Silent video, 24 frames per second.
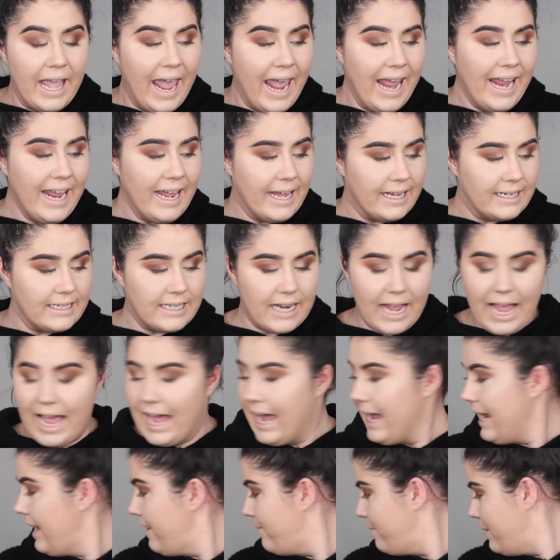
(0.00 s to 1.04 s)
and
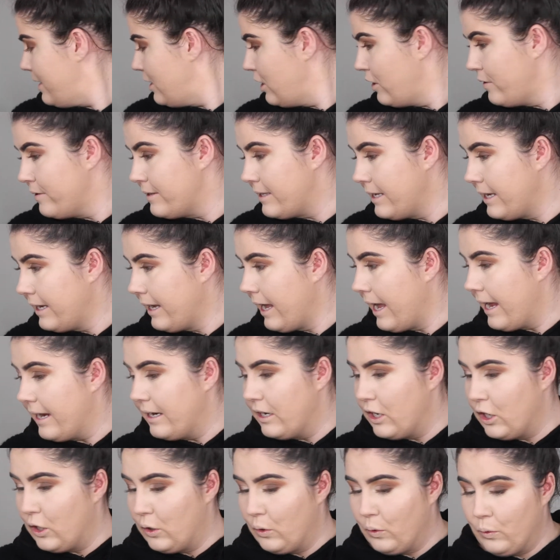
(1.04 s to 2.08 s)
I have been using a
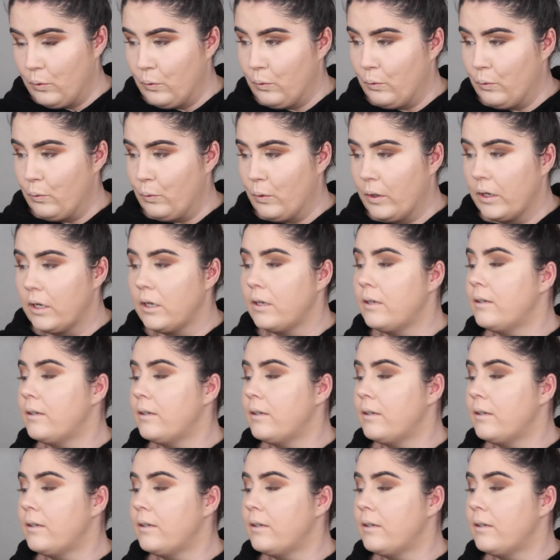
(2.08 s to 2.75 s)
new